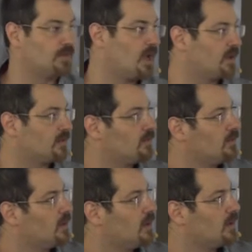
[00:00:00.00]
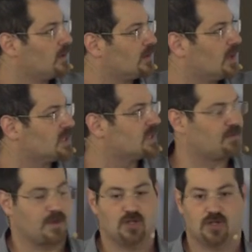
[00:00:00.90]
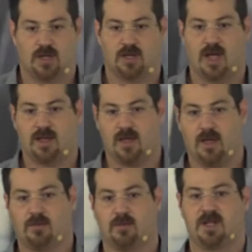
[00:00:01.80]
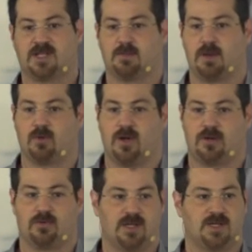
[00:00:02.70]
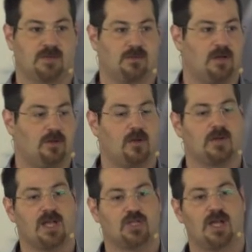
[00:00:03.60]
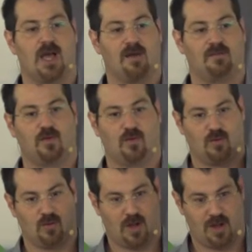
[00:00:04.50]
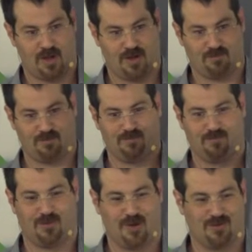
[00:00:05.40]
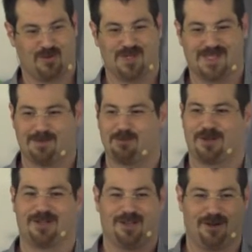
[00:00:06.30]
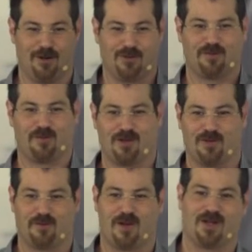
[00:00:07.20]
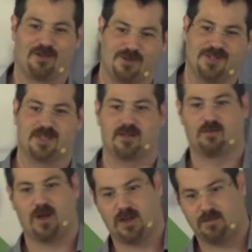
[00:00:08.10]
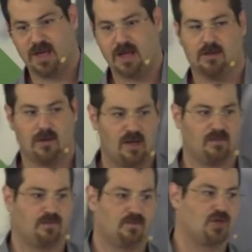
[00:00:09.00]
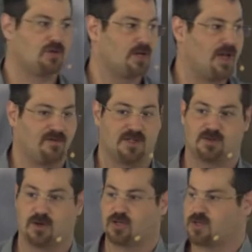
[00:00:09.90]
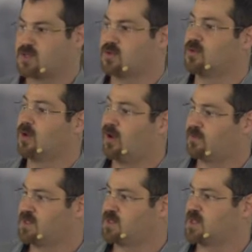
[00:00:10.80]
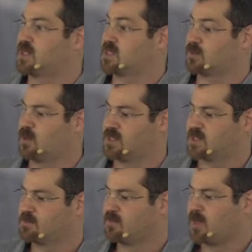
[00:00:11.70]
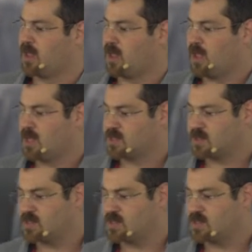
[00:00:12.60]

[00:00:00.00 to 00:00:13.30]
that gets fetched, and that increments the memory address. Right? You don't actually have to, to separately load the value of I, increase it, and write it back. You generally have instructions to do all of these things at once. So